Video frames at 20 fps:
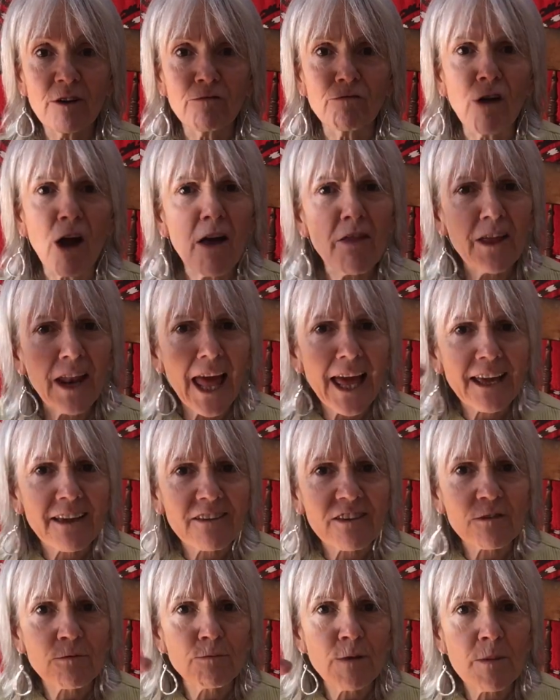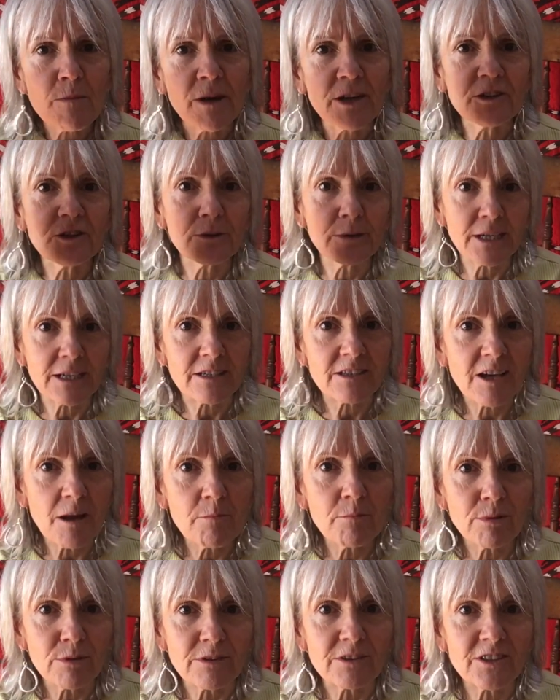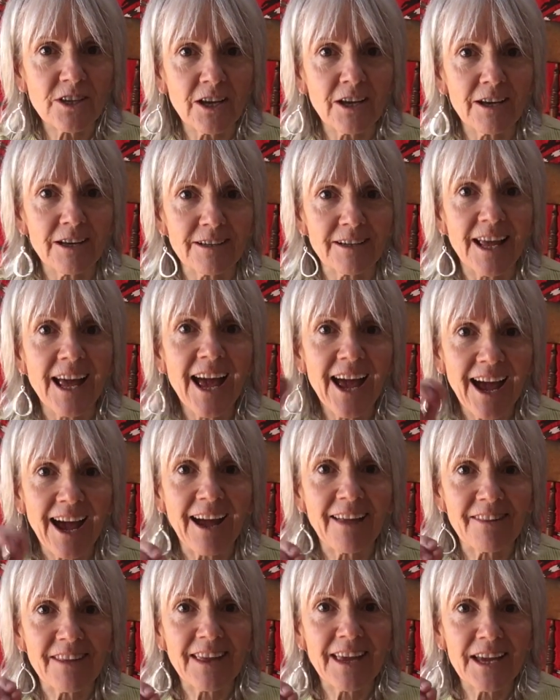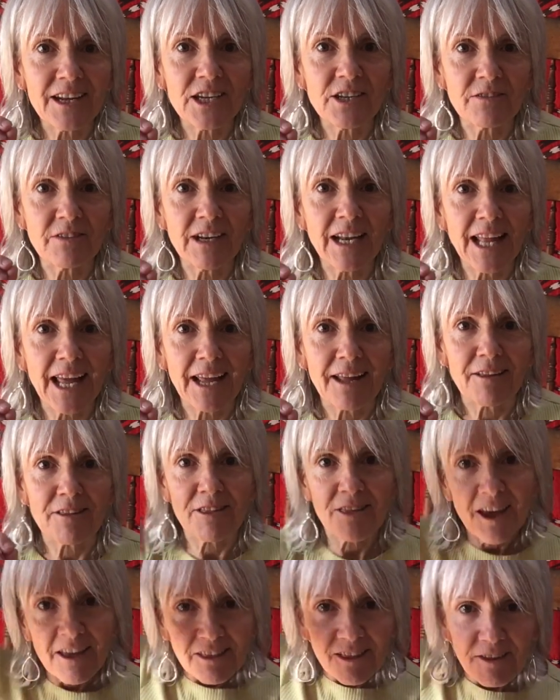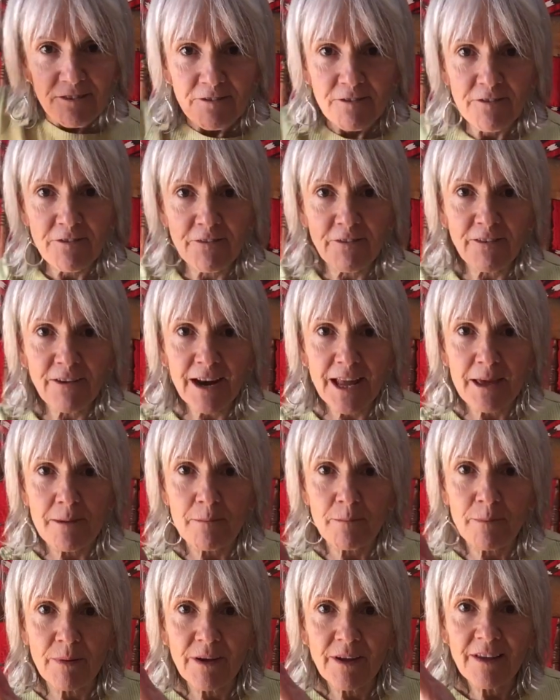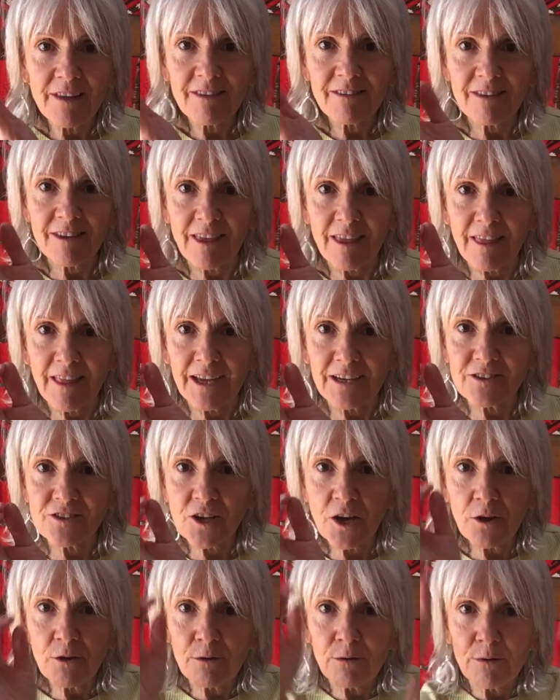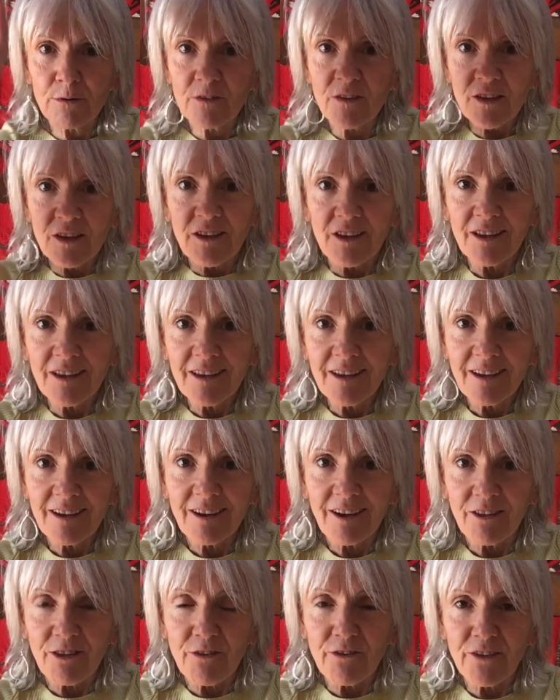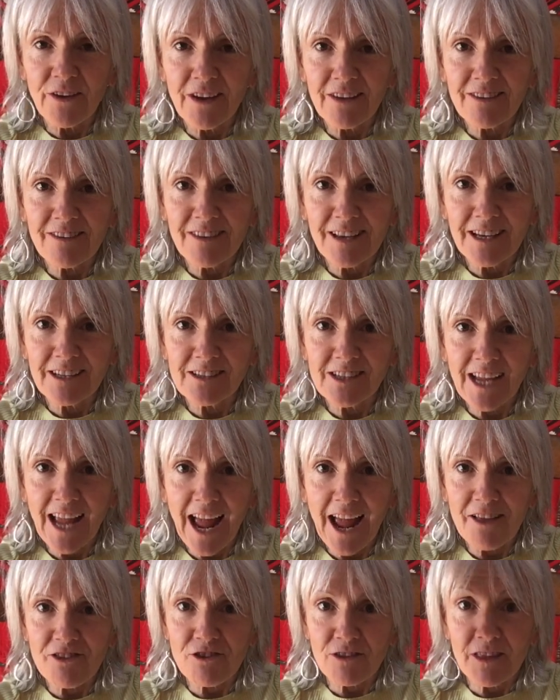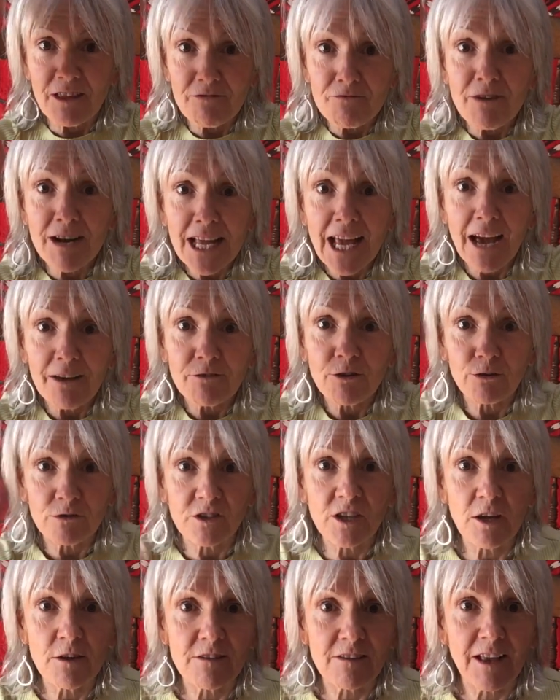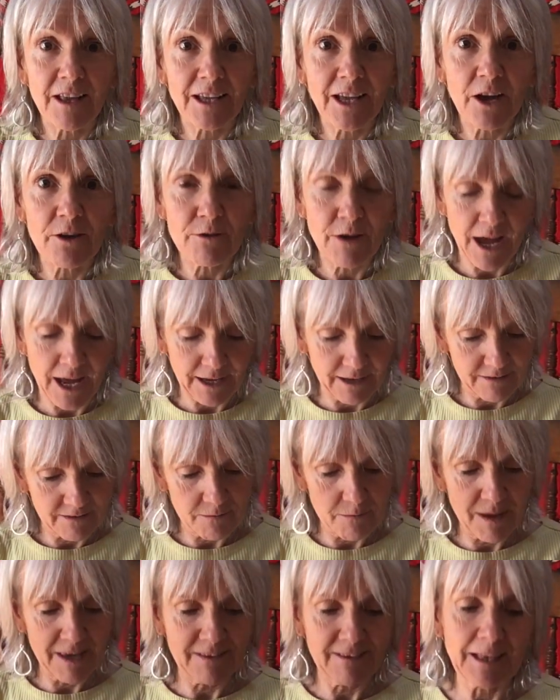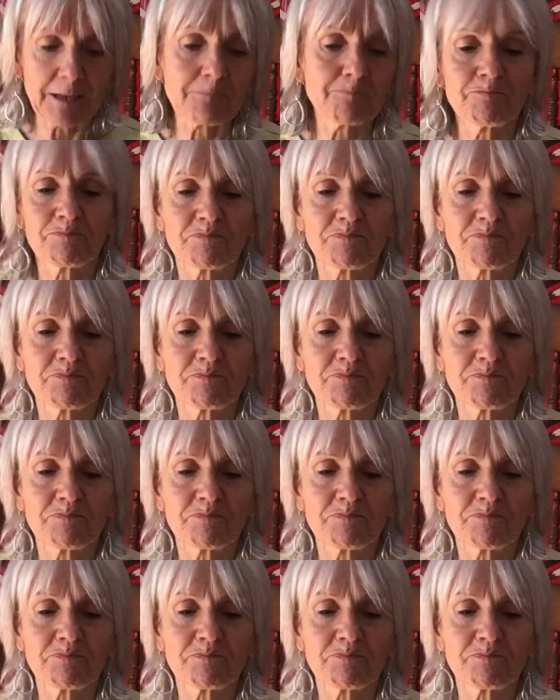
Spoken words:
rather like a swimmer doing a tumble turn at the end of a length. They flip so that their toes are the first thing to catch, and they really have got toes like coat hangers. Amazing.